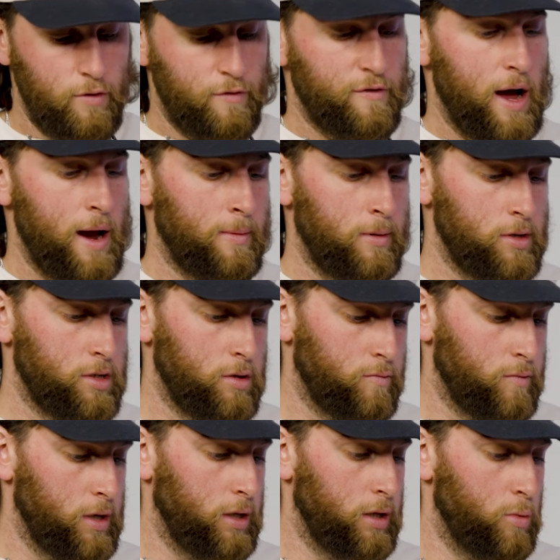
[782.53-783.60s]
the fibers are
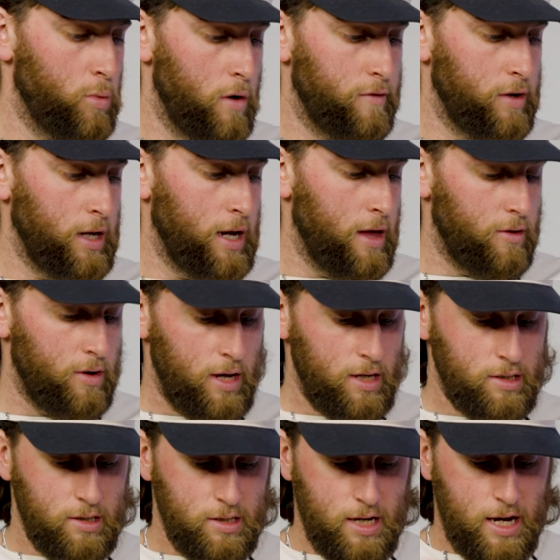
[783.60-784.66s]
really woven together
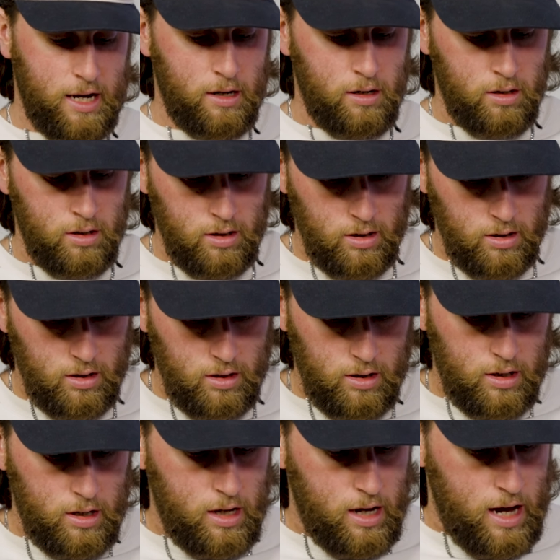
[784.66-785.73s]
nice and tight.
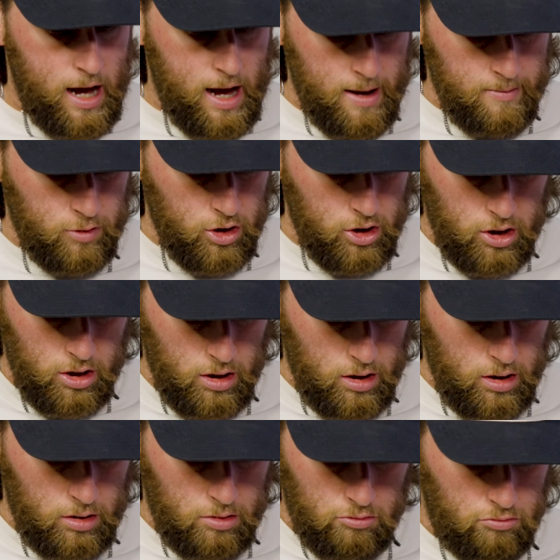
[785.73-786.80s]
I'm just
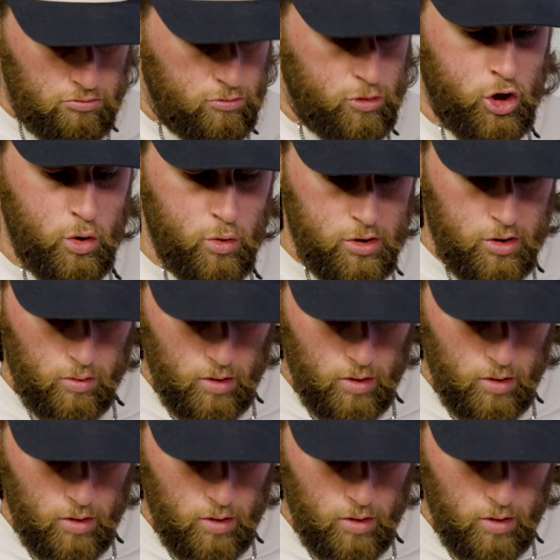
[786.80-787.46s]
gonna choose a